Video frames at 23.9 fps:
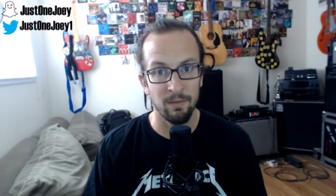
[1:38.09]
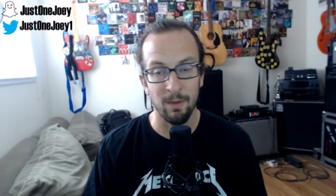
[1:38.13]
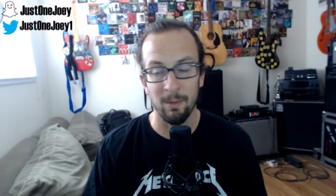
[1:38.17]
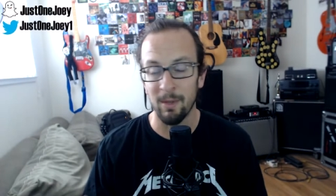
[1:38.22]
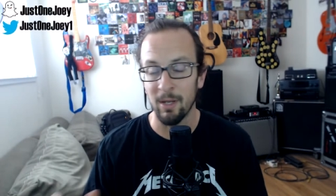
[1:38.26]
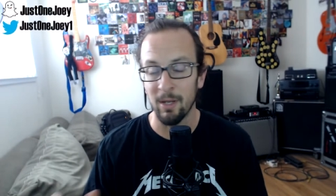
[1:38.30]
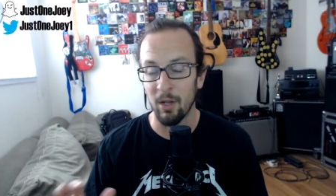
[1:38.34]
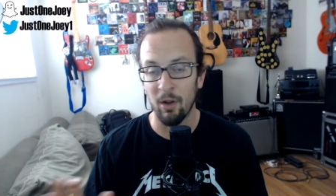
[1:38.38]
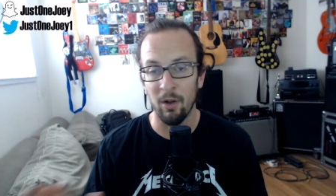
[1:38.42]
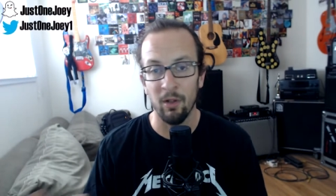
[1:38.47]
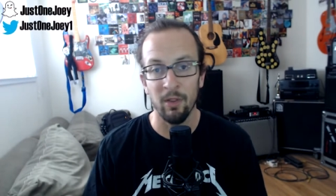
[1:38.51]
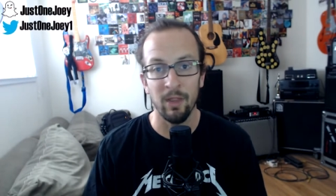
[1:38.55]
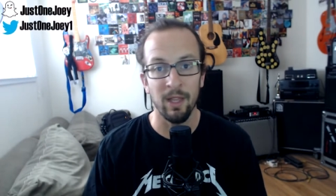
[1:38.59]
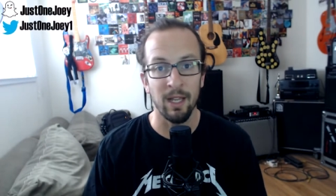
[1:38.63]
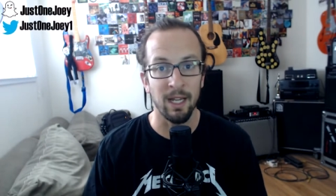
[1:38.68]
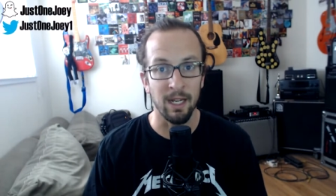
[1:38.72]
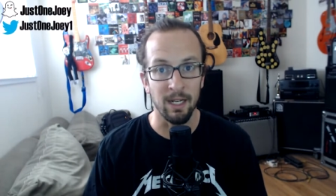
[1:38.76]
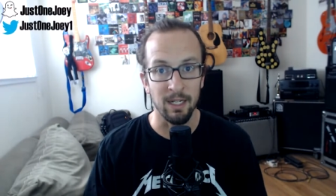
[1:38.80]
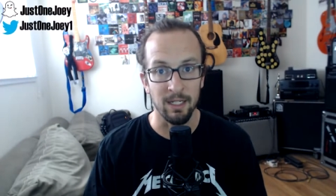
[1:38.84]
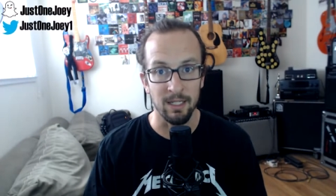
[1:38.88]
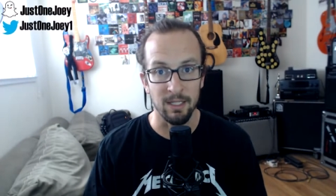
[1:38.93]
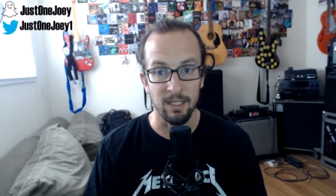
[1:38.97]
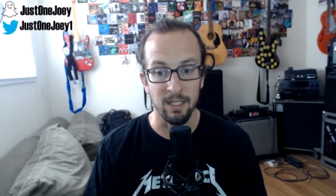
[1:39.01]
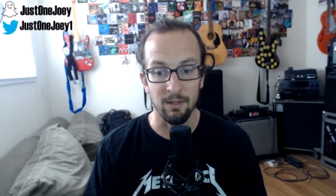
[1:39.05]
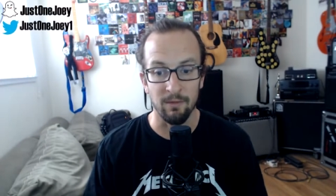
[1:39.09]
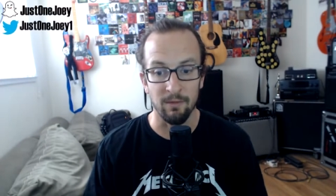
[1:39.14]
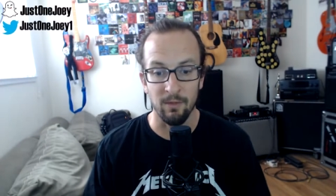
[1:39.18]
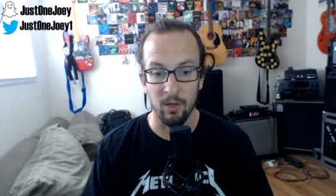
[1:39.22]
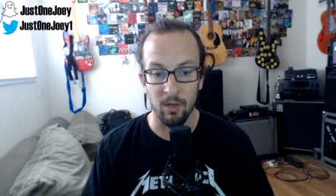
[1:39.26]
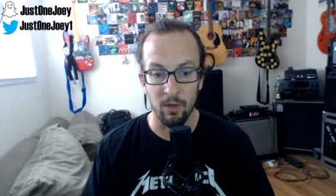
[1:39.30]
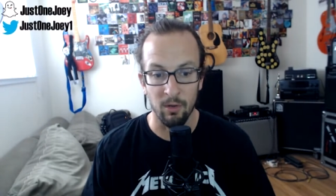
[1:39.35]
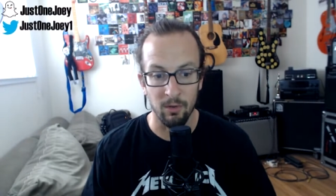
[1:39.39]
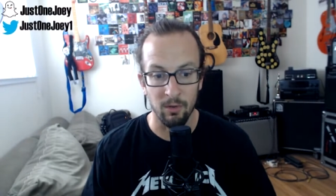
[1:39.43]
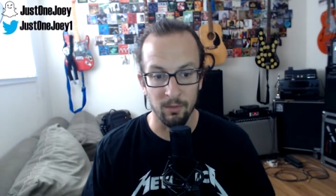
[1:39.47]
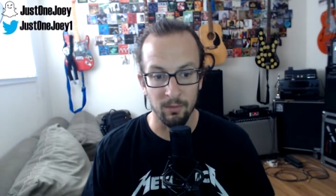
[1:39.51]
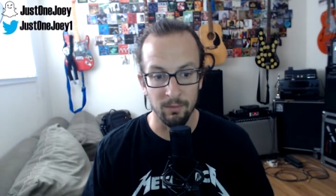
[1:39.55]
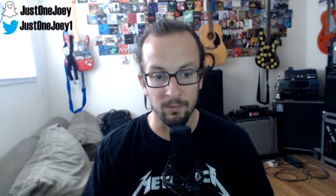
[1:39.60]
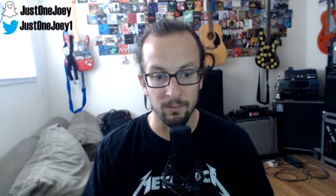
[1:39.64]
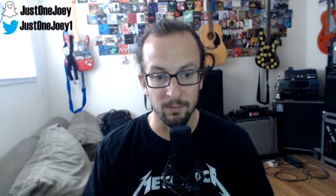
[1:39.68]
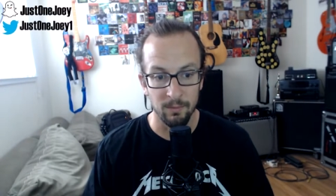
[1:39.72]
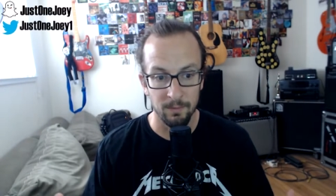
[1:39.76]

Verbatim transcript: I mean, all that kind of stuff. I'm